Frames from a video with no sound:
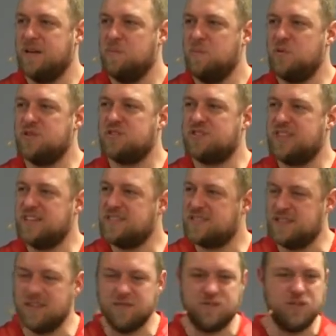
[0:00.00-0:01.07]
more
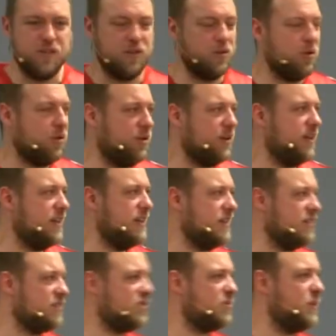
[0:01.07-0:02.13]
sensitive to the Lord and
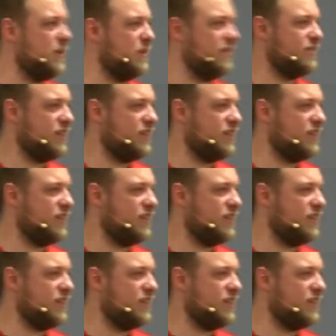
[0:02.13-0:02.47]
His Spirit.